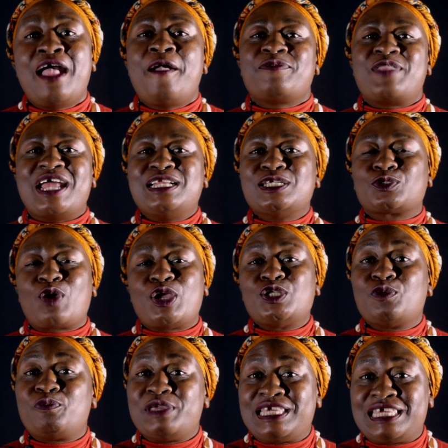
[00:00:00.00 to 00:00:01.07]
that is going to
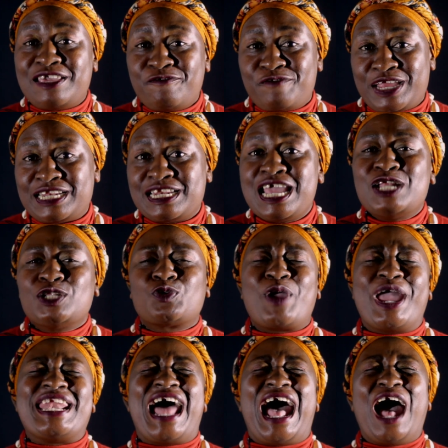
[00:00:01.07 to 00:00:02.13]
be given to
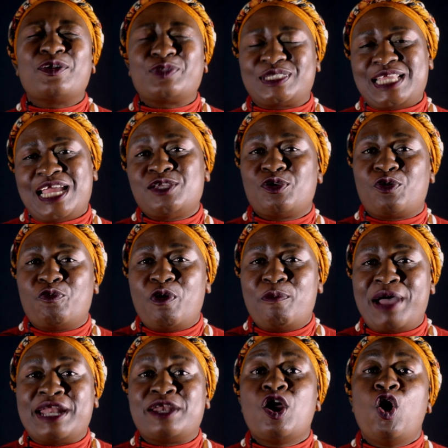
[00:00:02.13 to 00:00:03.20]
an outstanding
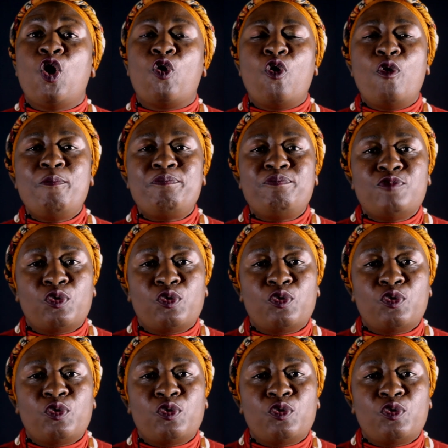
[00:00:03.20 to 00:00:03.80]
woman whom